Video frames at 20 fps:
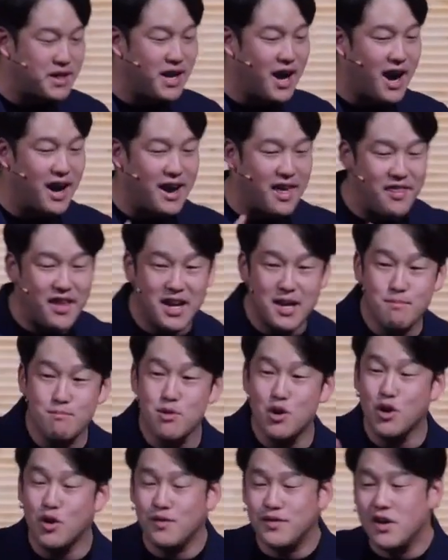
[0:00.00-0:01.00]
God, and then he
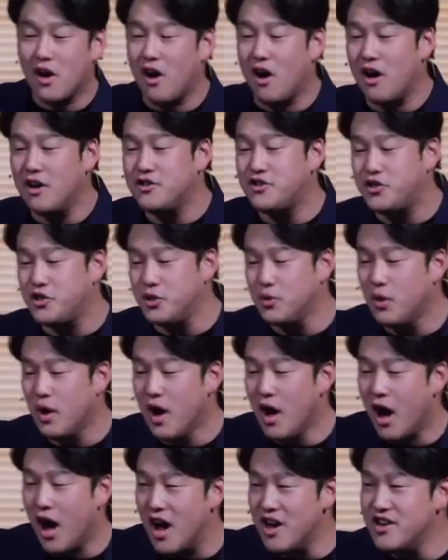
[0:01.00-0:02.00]
moves on to
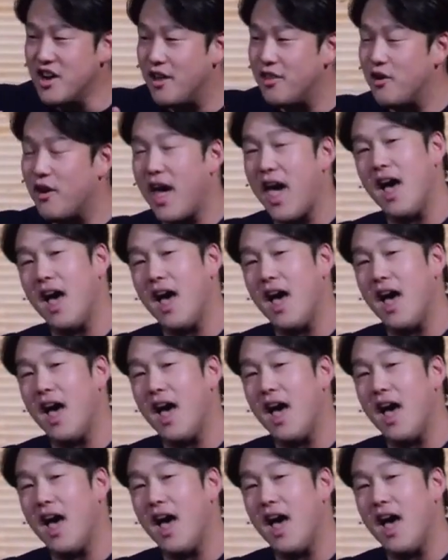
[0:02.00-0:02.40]
another